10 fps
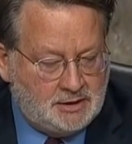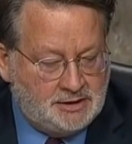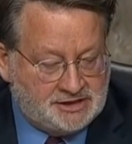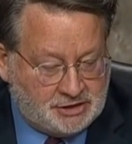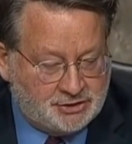
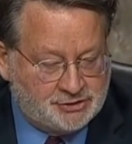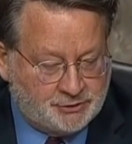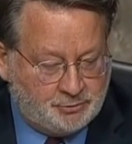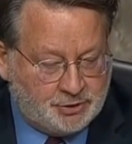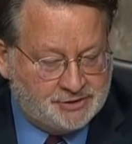
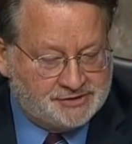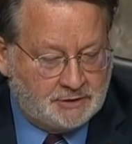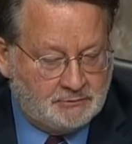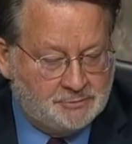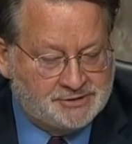intelligence reports
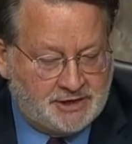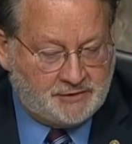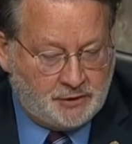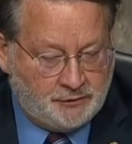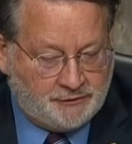that groups
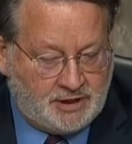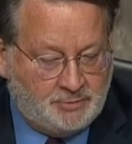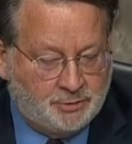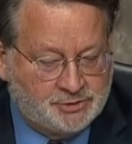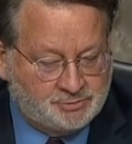the Oath
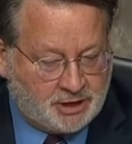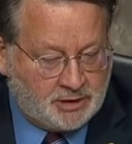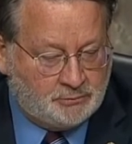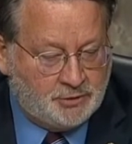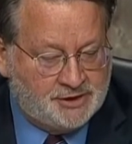Keepers,
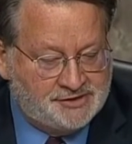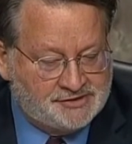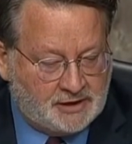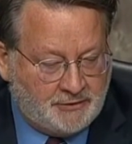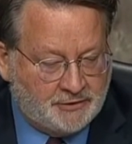Proud
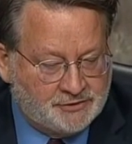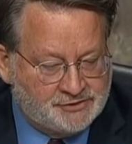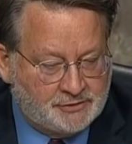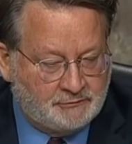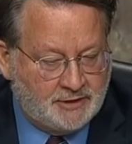Boys,
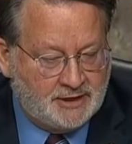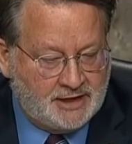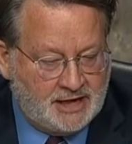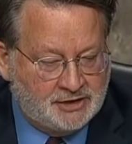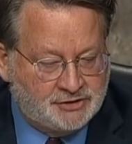others that were
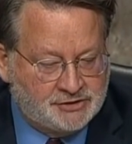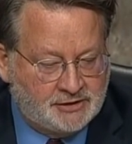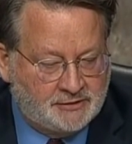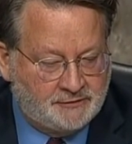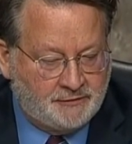engaged,
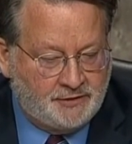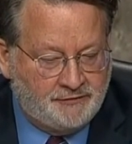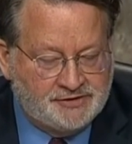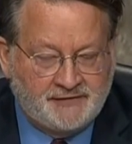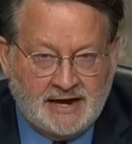uh,
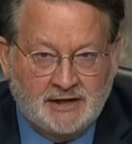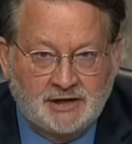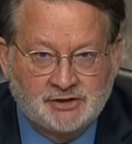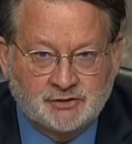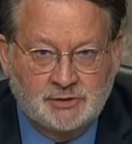these
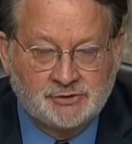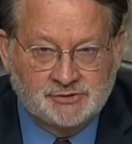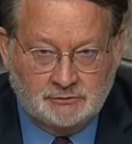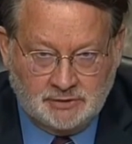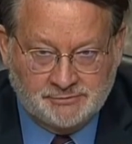violent
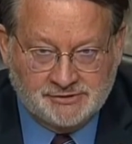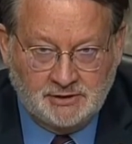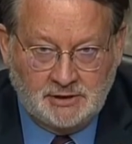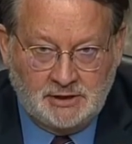extremist groups,